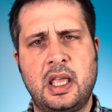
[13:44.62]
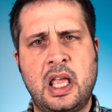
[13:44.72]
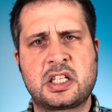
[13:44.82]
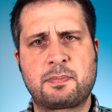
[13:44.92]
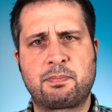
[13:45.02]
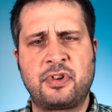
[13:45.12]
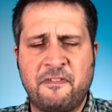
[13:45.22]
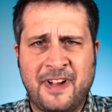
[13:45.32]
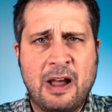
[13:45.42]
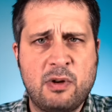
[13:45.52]
It's
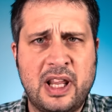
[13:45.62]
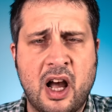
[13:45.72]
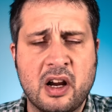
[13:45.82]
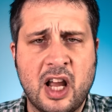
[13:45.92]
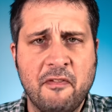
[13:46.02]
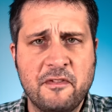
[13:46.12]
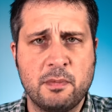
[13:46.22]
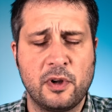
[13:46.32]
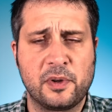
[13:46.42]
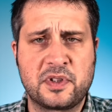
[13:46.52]
profoundly
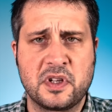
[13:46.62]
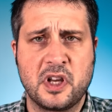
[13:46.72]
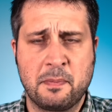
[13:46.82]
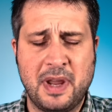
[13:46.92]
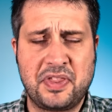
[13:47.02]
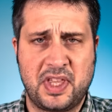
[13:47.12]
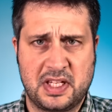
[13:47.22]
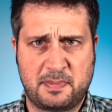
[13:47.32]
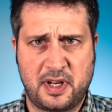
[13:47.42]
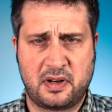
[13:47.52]
uncomfortable to admit
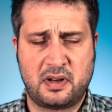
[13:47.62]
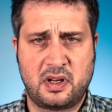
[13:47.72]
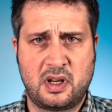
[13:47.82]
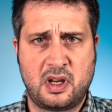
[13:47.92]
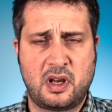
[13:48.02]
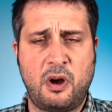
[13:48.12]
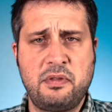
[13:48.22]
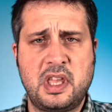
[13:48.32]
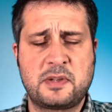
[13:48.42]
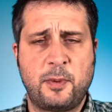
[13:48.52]
this, but
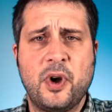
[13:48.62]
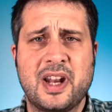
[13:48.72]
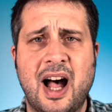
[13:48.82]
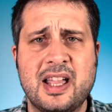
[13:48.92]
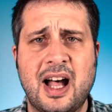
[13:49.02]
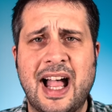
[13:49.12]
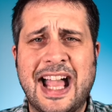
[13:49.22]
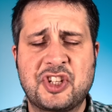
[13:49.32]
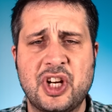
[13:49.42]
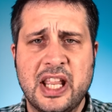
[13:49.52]
on this point, I
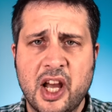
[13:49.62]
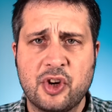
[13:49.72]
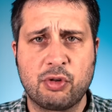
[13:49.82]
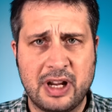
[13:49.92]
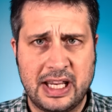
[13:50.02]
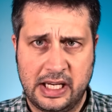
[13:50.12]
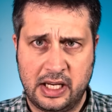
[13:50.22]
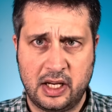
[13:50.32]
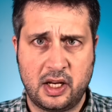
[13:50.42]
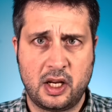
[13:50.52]
actually agree
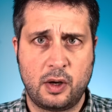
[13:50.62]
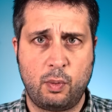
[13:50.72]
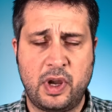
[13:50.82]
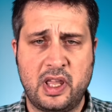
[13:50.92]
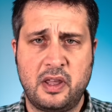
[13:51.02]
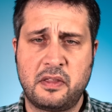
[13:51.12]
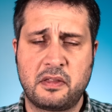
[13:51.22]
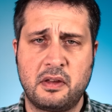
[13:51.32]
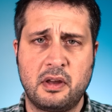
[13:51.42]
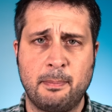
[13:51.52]

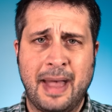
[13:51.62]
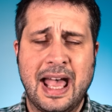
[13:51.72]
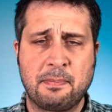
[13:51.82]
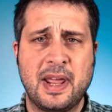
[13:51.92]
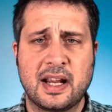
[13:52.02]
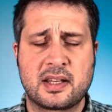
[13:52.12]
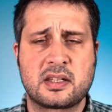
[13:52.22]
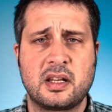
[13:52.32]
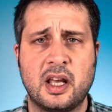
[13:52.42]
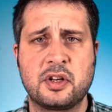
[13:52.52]
with Mad
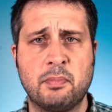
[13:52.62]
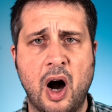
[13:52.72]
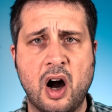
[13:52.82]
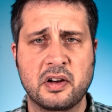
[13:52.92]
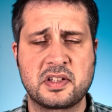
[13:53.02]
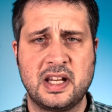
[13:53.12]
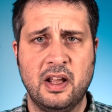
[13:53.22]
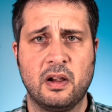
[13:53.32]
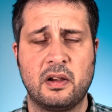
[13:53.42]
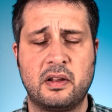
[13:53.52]
Mix and Mark
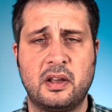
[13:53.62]
Steele,